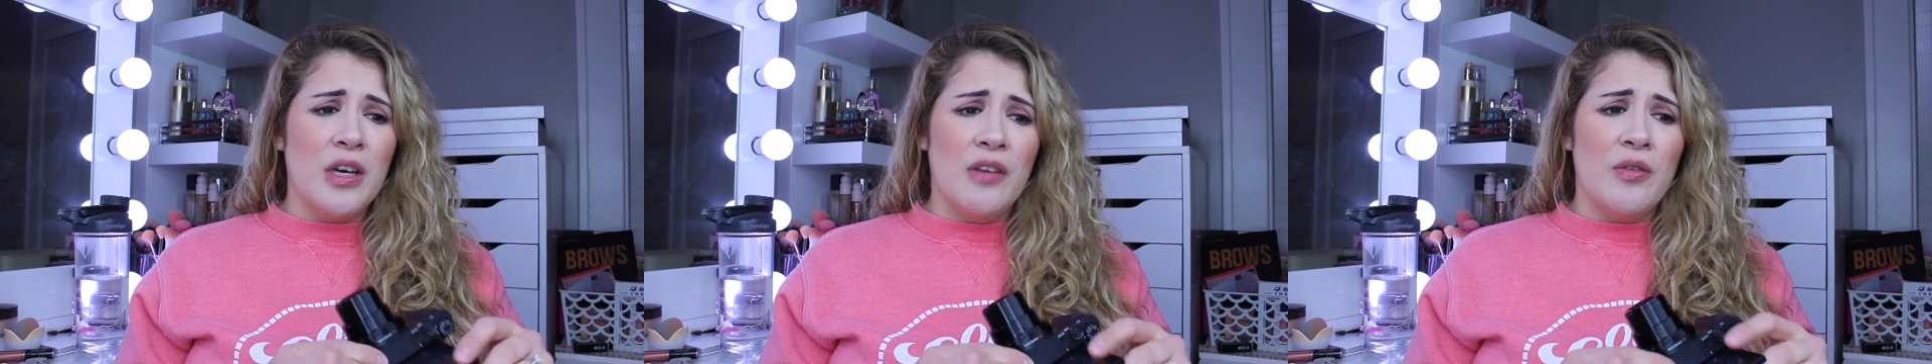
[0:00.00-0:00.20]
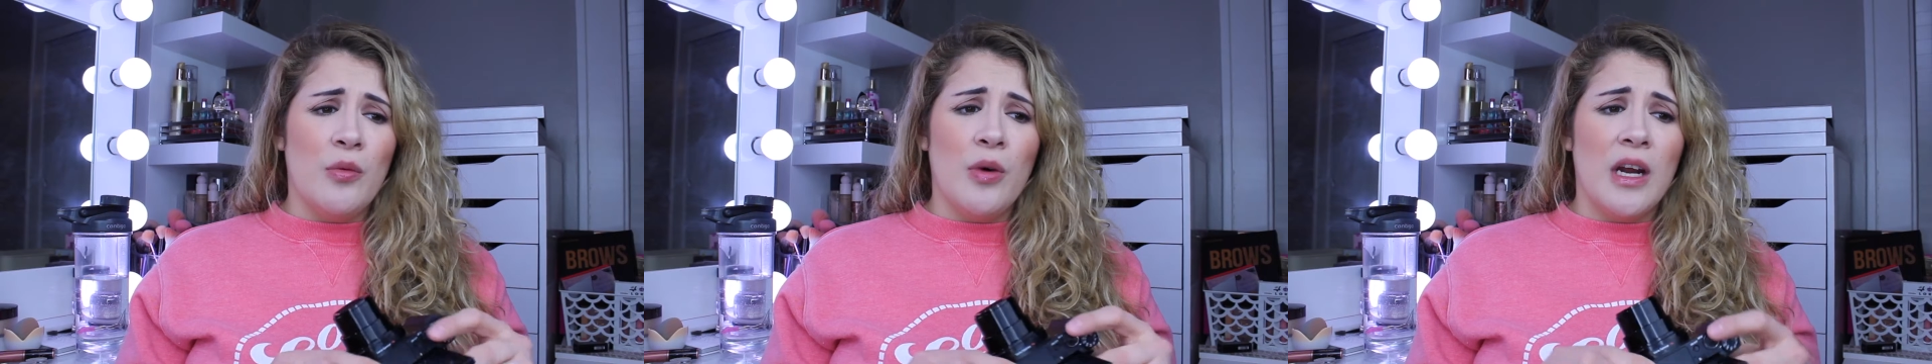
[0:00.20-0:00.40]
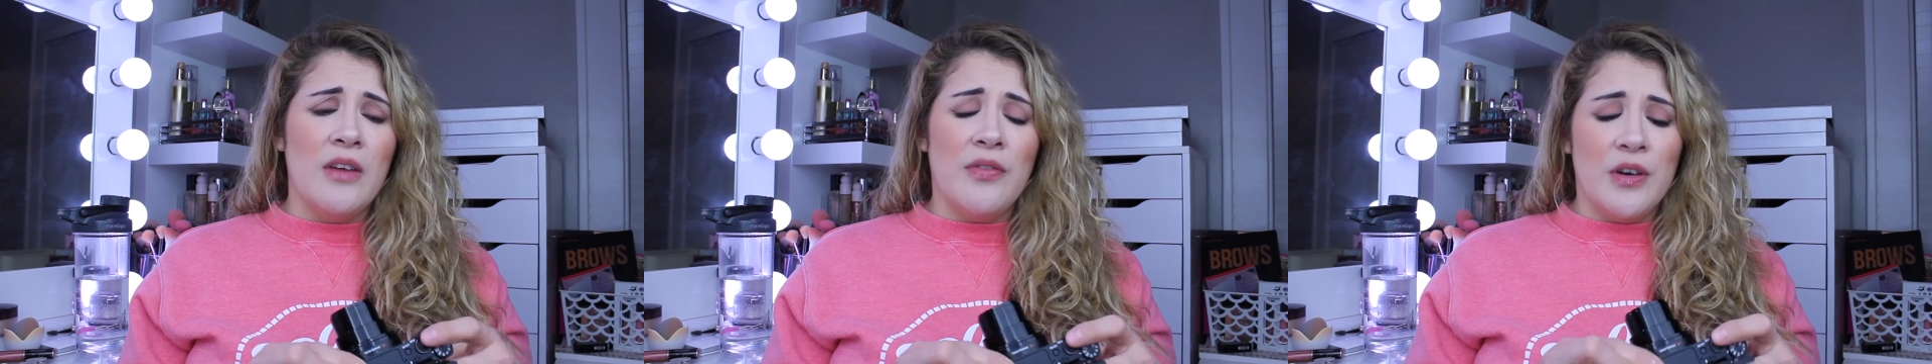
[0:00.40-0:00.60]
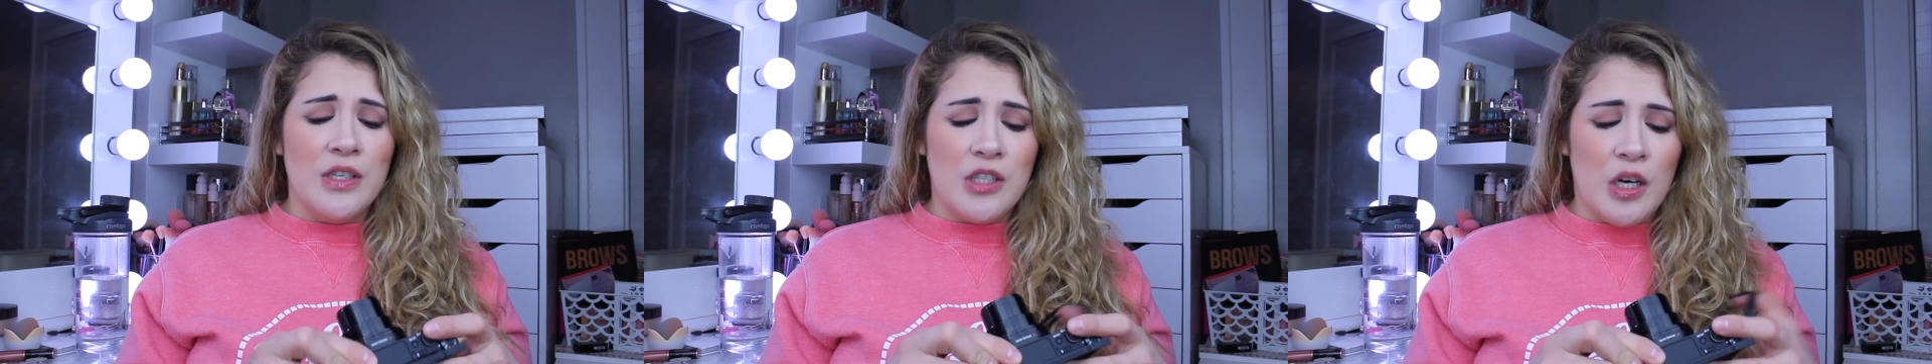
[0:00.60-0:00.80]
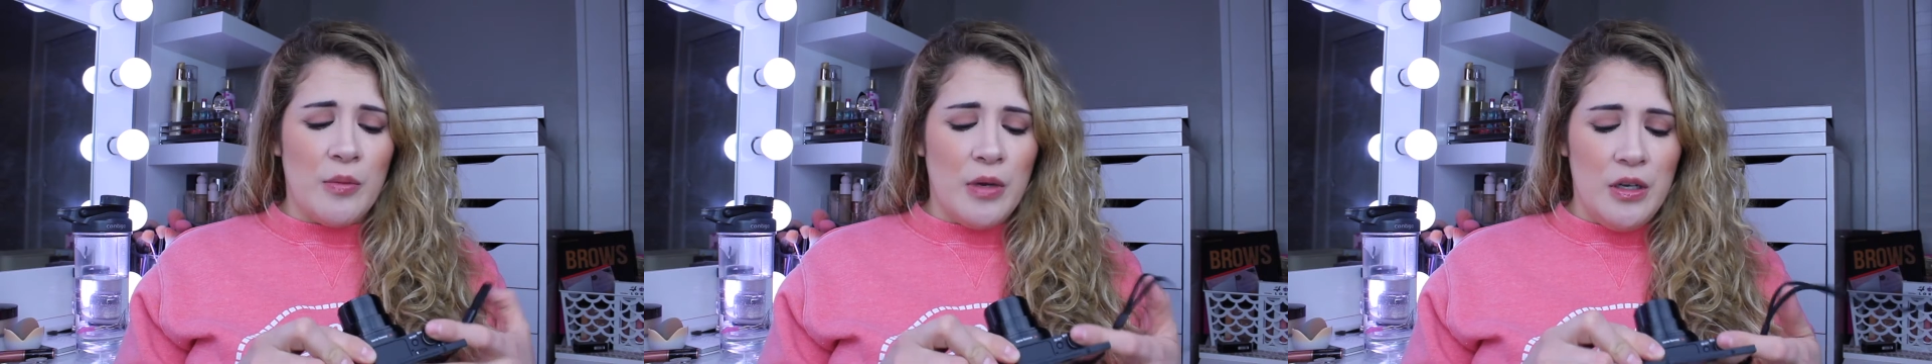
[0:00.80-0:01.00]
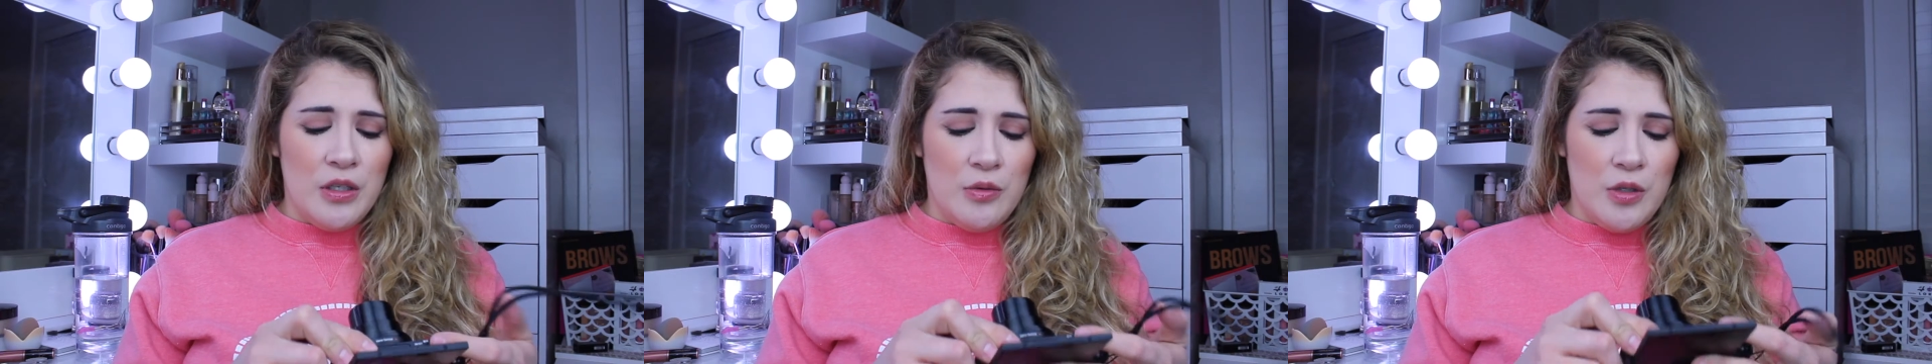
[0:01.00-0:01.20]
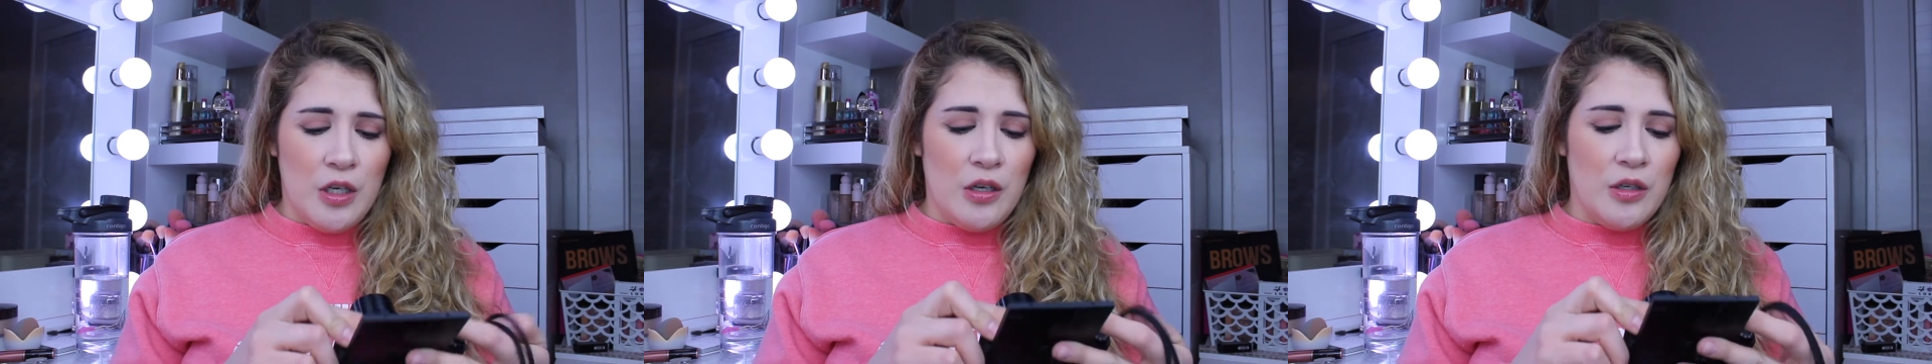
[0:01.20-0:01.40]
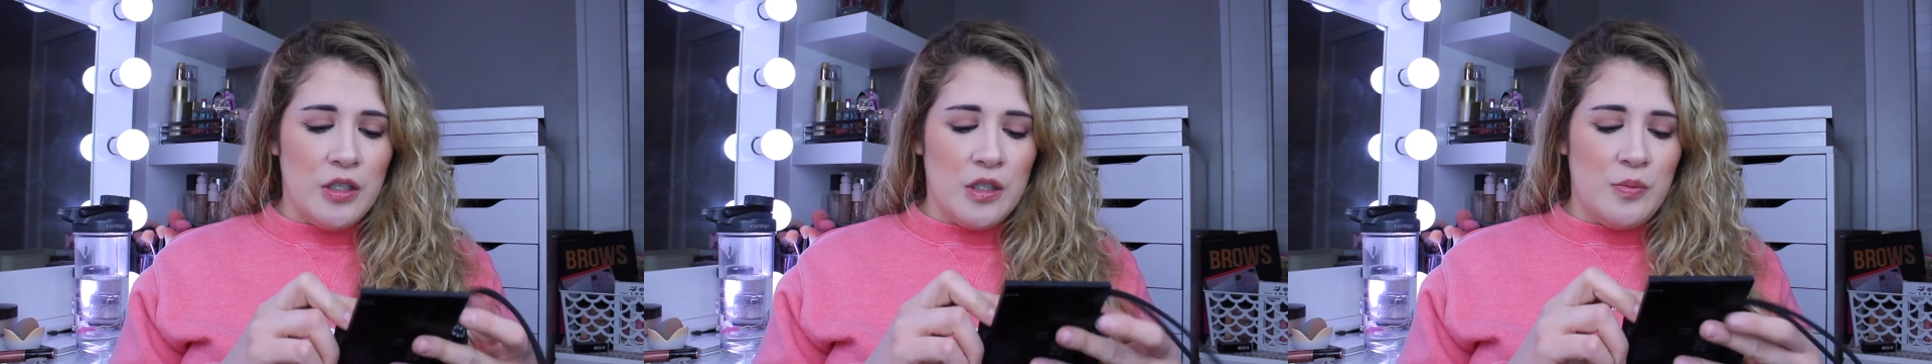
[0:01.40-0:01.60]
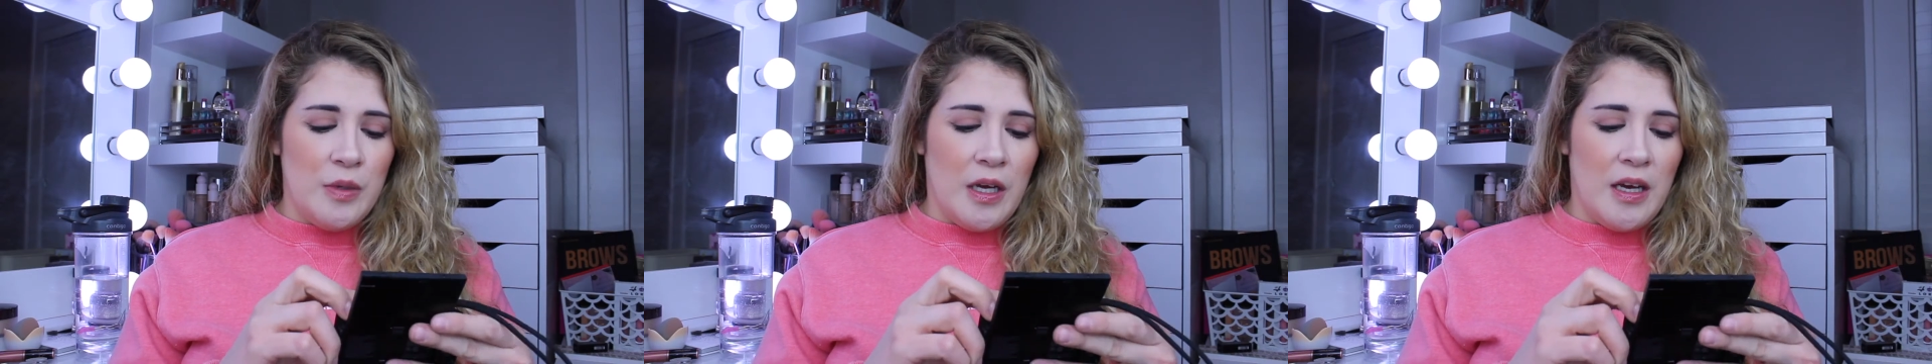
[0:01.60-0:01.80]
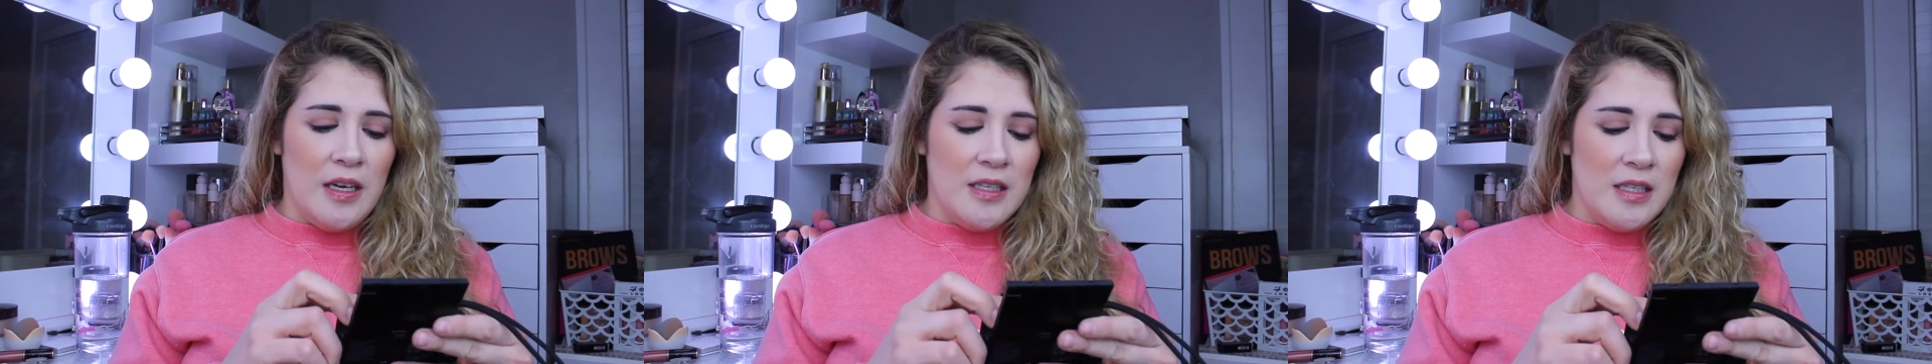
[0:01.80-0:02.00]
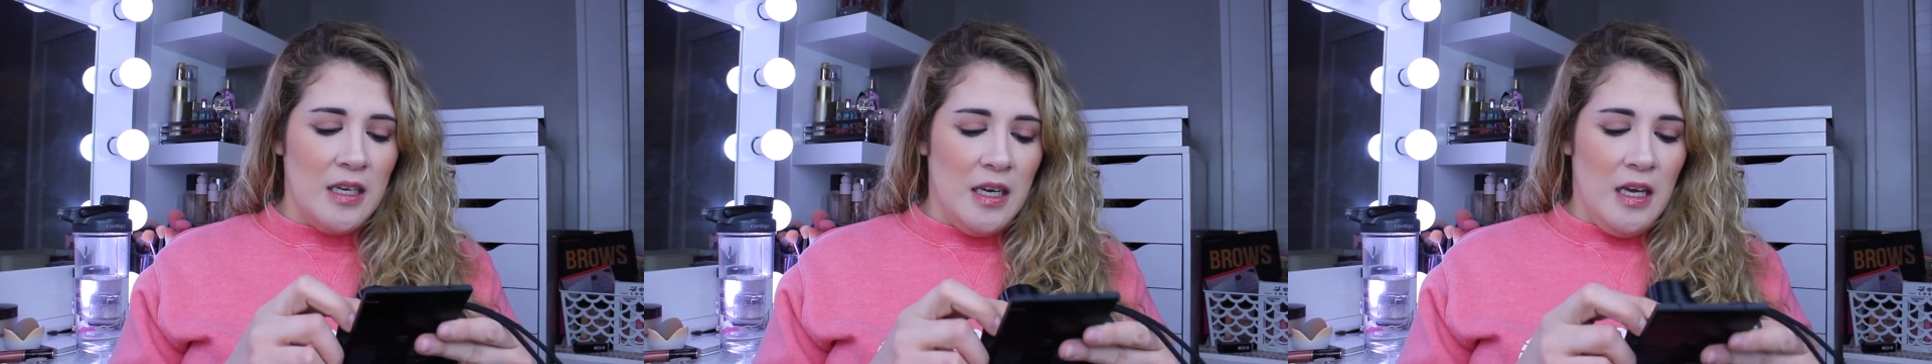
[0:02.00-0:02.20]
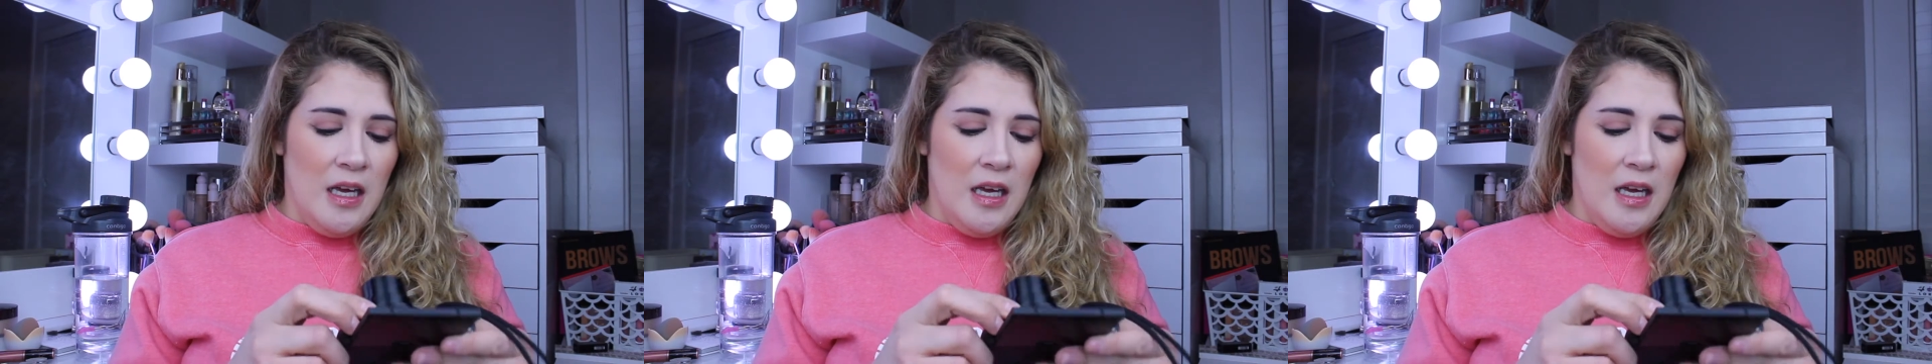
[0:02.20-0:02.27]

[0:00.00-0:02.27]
even when I first started my YouTube channel, just because